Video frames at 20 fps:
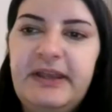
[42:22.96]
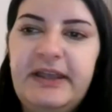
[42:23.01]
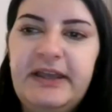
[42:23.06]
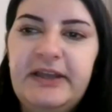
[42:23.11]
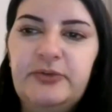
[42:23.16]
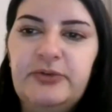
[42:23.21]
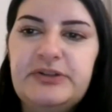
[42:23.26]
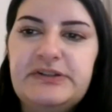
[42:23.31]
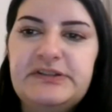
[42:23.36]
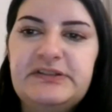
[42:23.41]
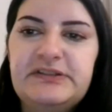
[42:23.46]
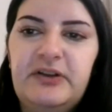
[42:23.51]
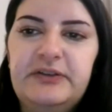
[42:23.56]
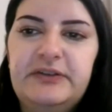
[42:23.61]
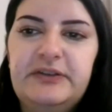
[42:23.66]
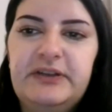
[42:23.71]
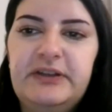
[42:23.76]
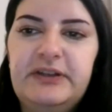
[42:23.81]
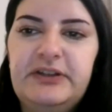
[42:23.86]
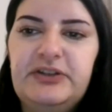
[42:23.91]
plan
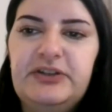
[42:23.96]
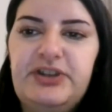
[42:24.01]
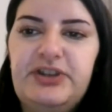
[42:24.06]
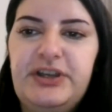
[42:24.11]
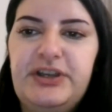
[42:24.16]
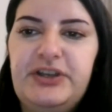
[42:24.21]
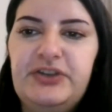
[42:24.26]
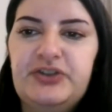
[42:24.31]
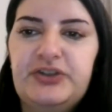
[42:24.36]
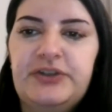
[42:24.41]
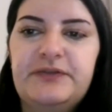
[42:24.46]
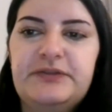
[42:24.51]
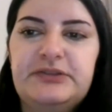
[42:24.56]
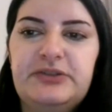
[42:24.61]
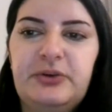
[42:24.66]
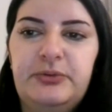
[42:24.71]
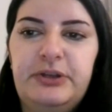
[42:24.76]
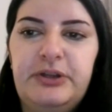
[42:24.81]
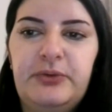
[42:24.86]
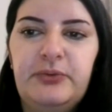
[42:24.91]
result in a change of
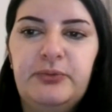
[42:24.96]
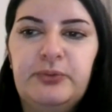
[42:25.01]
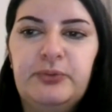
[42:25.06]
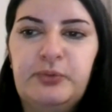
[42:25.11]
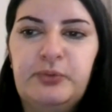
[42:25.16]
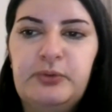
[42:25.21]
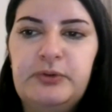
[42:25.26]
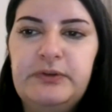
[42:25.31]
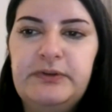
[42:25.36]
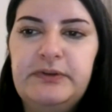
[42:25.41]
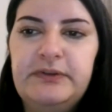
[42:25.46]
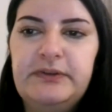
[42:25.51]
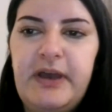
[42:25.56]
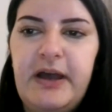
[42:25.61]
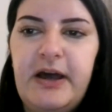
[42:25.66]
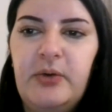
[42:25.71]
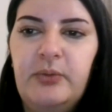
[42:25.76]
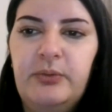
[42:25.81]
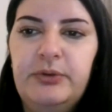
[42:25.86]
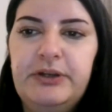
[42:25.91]
zoning rules?
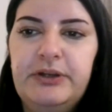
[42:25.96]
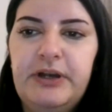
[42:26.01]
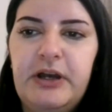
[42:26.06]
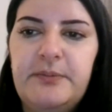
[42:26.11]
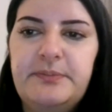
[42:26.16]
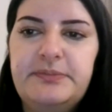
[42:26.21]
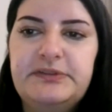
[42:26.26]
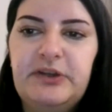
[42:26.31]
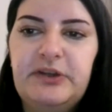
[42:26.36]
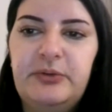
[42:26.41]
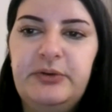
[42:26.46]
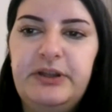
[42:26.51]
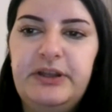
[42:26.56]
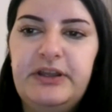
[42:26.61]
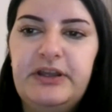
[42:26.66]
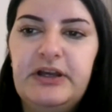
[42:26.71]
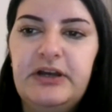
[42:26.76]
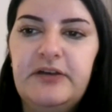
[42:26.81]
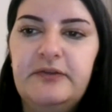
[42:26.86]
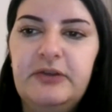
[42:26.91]
How would
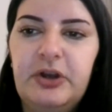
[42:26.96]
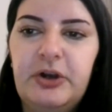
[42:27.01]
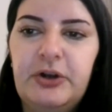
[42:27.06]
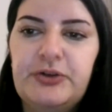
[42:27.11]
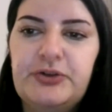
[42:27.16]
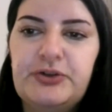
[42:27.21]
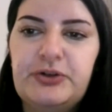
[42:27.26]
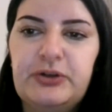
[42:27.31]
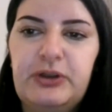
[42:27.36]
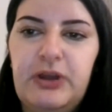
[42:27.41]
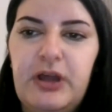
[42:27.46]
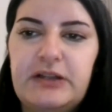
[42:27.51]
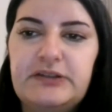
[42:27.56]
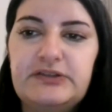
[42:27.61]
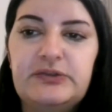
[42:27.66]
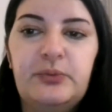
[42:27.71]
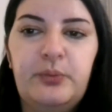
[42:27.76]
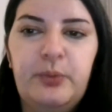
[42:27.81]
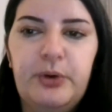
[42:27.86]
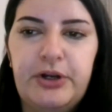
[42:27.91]
upzoning of larger
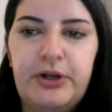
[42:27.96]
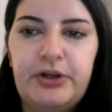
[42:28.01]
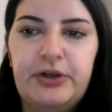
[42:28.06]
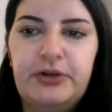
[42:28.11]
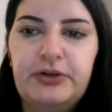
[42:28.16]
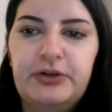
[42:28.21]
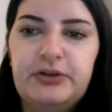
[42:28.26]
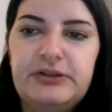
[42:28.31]
lots work?